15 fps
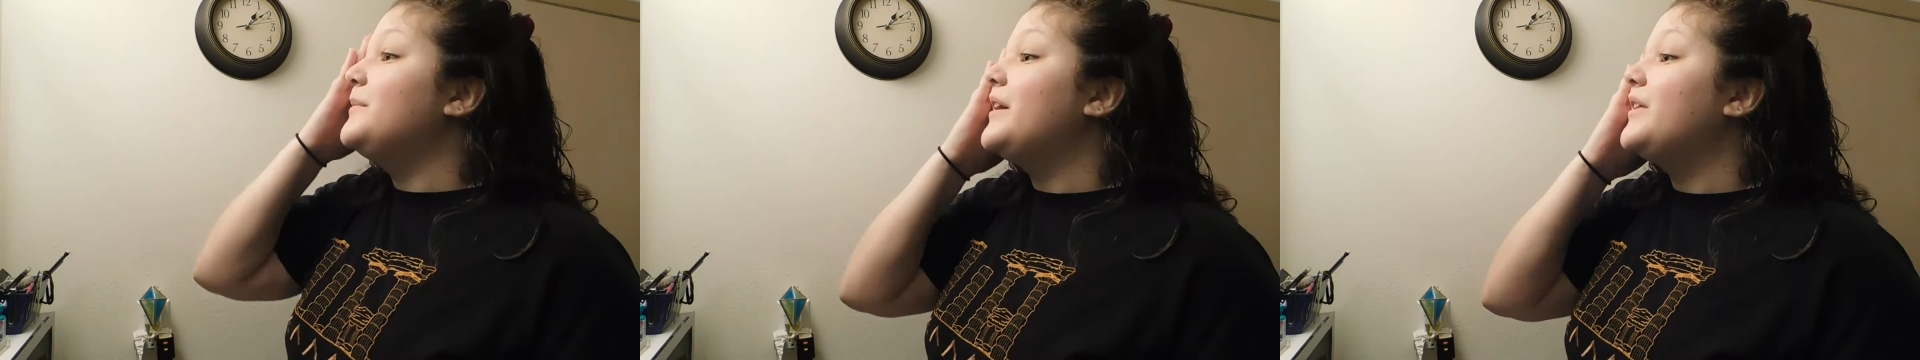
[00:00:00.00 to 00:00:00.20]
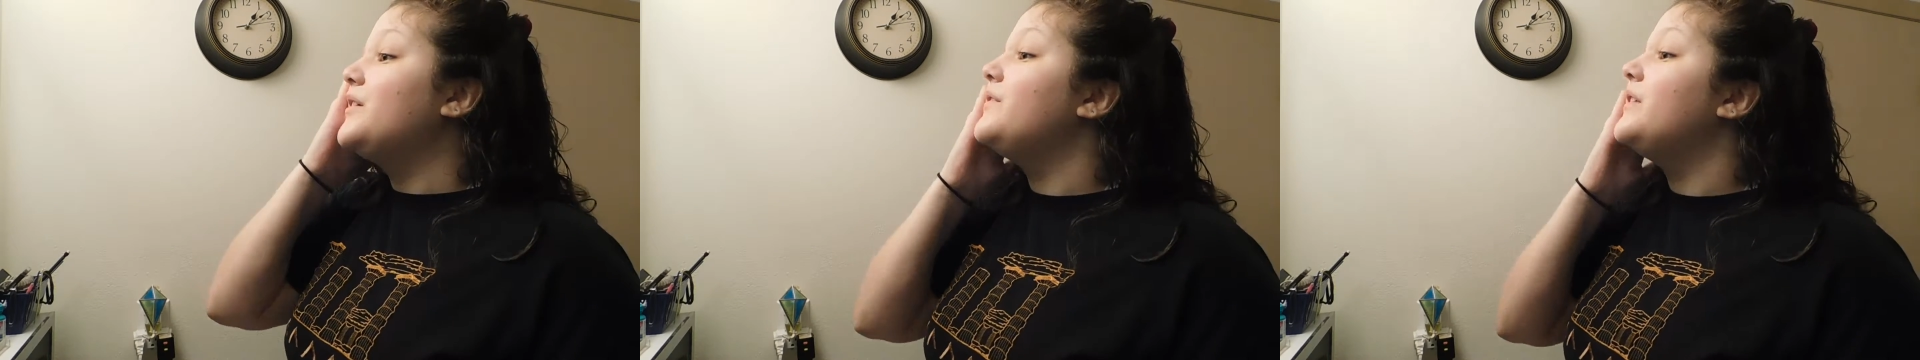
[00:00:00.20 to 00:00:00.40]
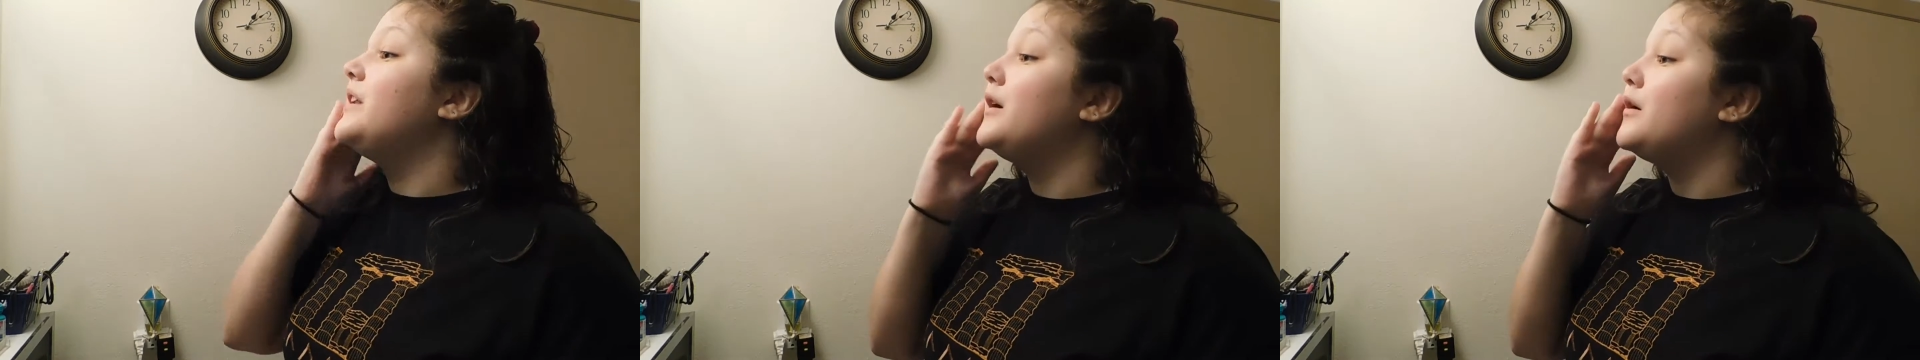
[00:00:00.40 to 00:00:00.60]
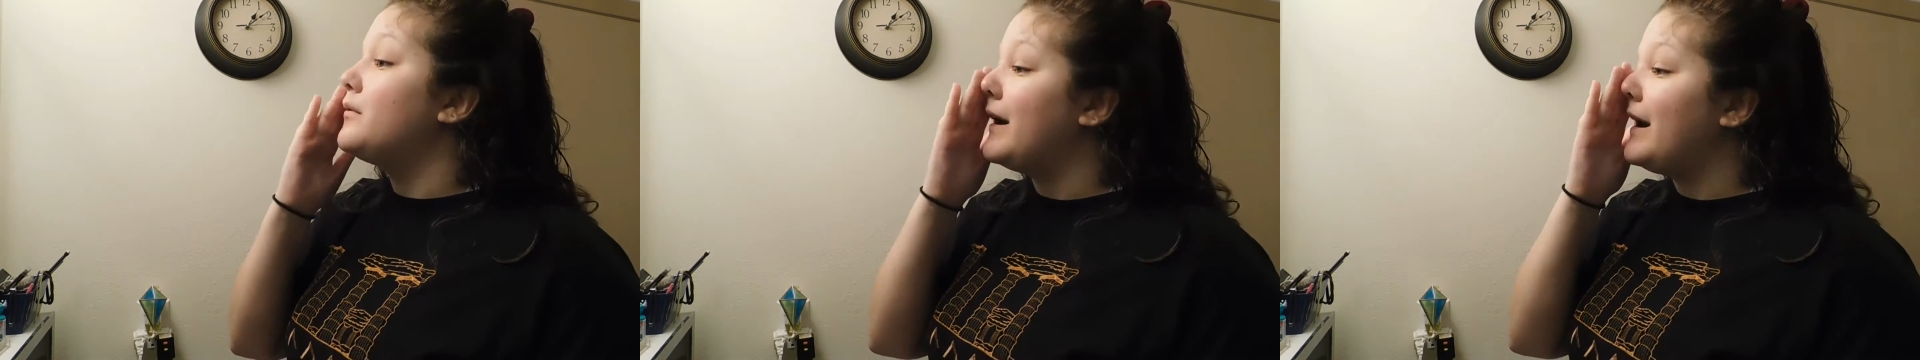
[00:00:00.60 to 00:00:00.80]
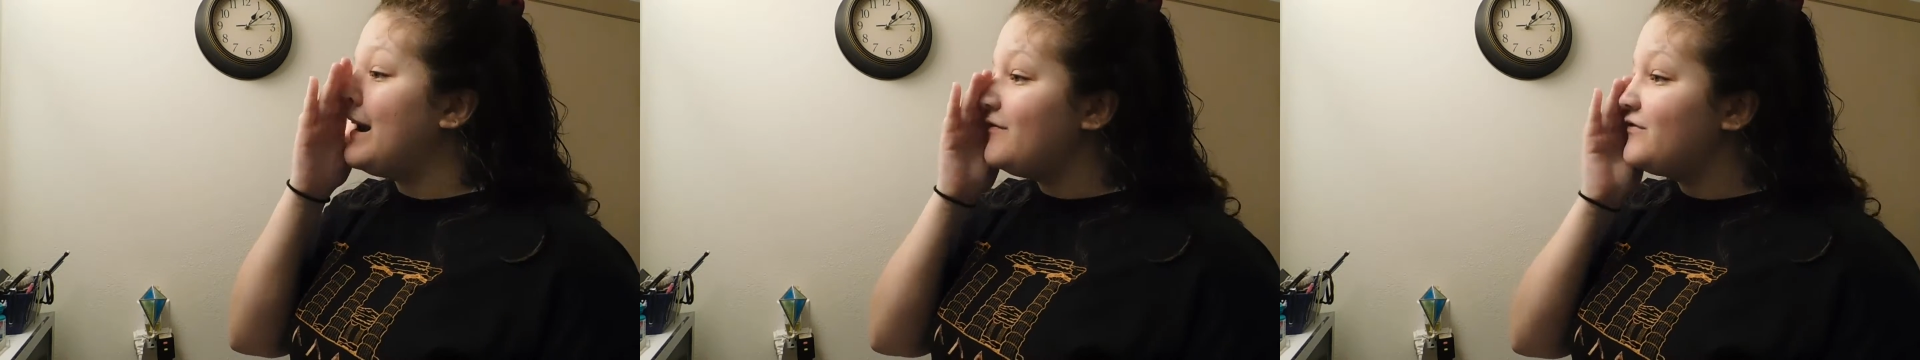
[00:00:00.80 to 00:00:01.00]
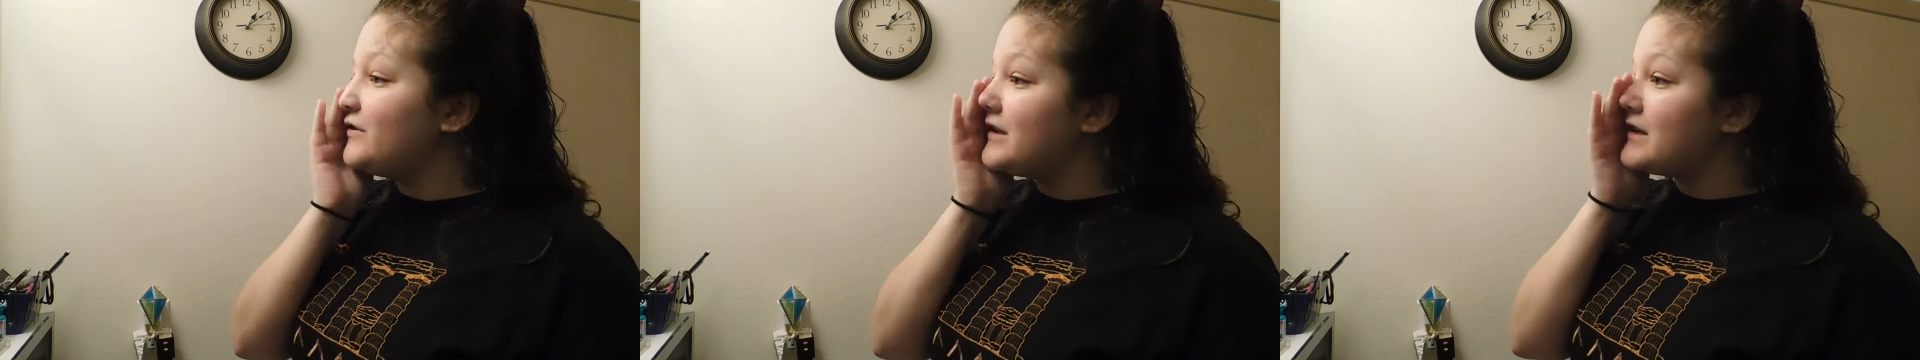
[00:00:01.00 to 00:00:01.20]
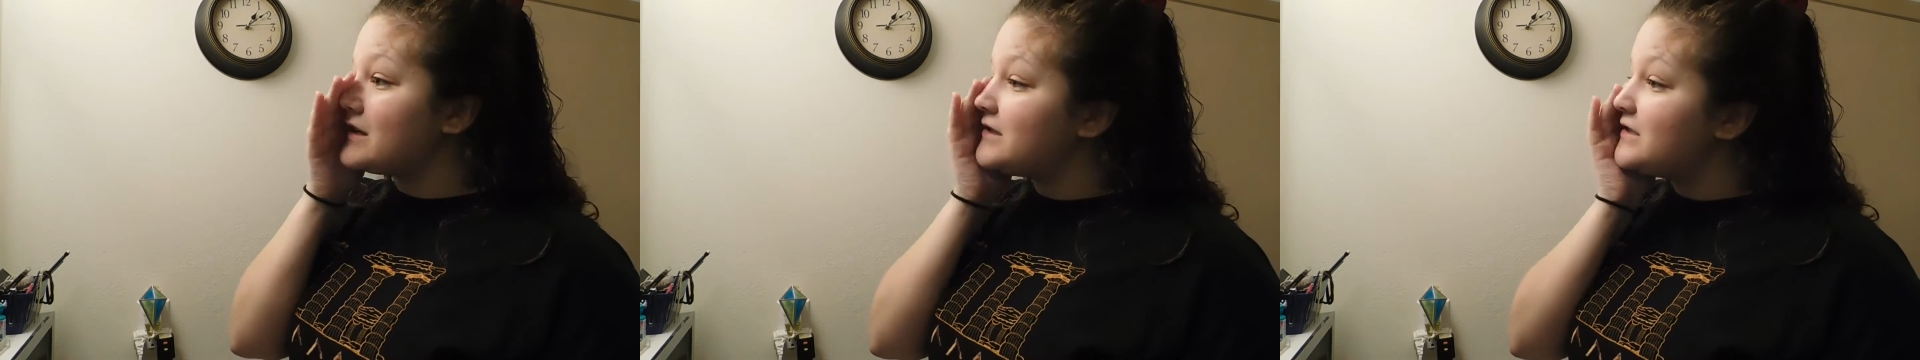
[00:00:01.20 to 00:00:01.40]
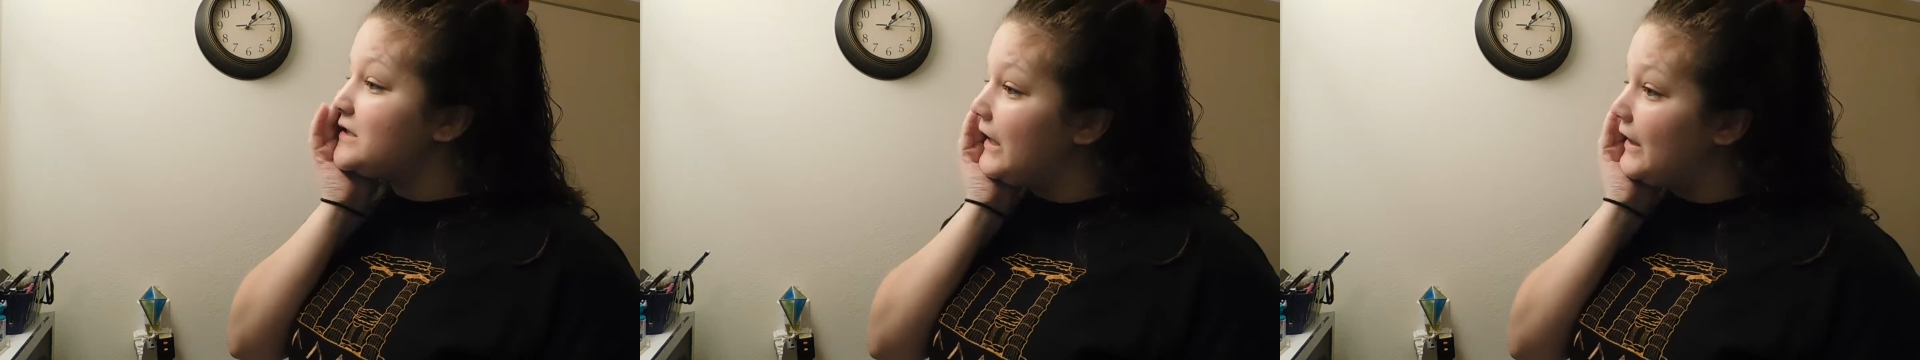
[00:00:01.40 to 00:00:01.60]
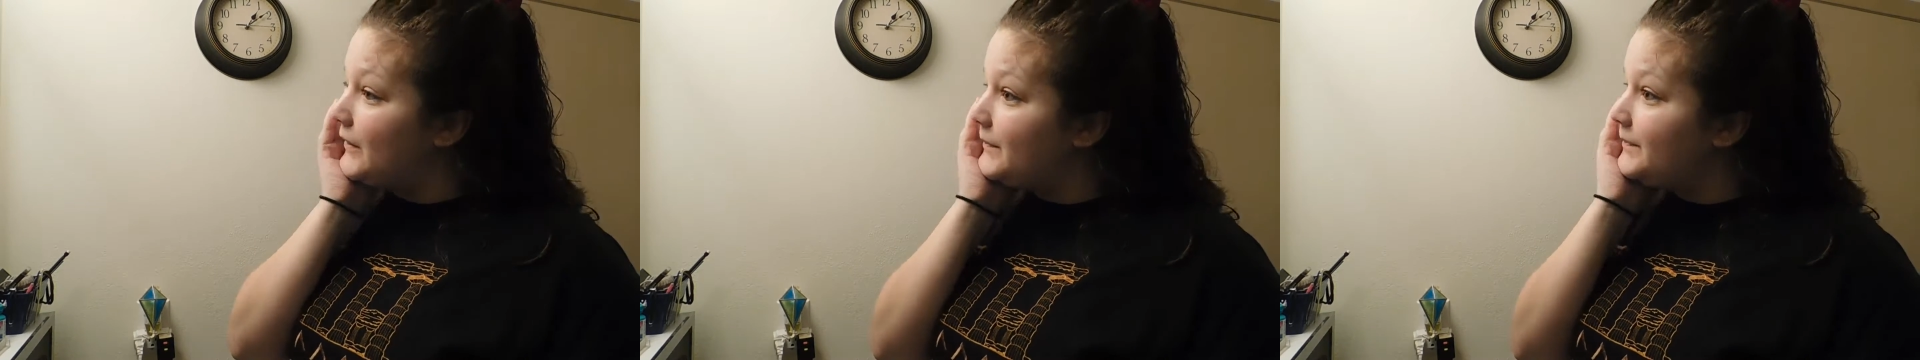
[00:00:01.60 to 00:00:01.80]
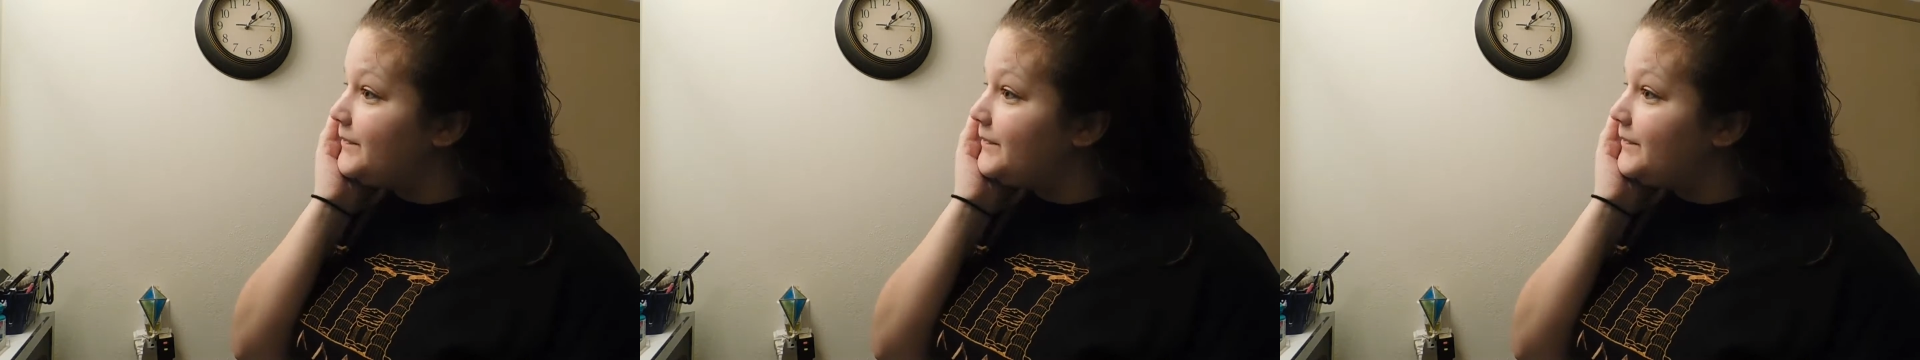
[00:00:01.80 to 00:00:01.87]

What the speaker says: my other video right after this. So,